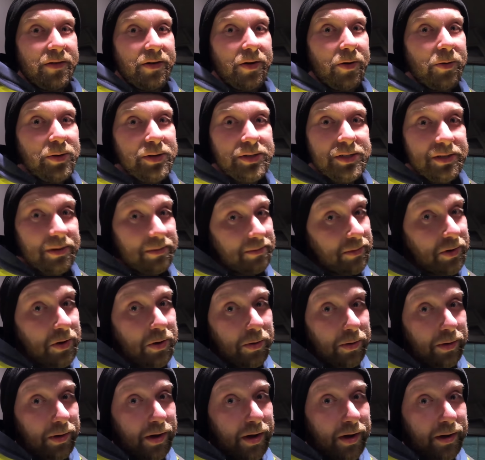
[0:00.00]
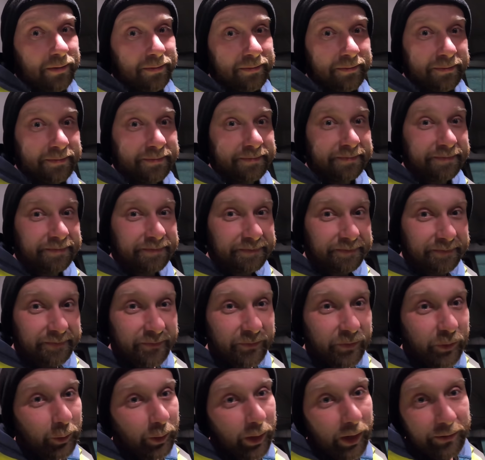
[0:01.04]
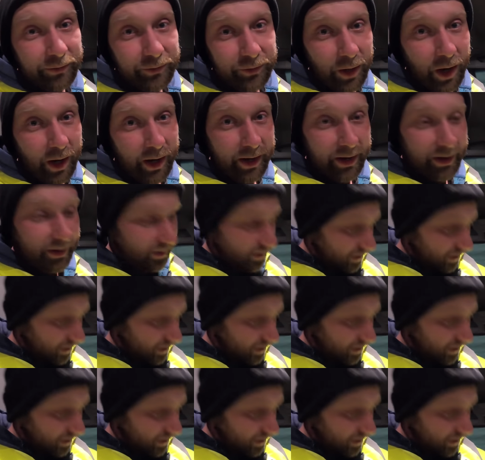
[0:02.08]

Always something going on. If you love trucking,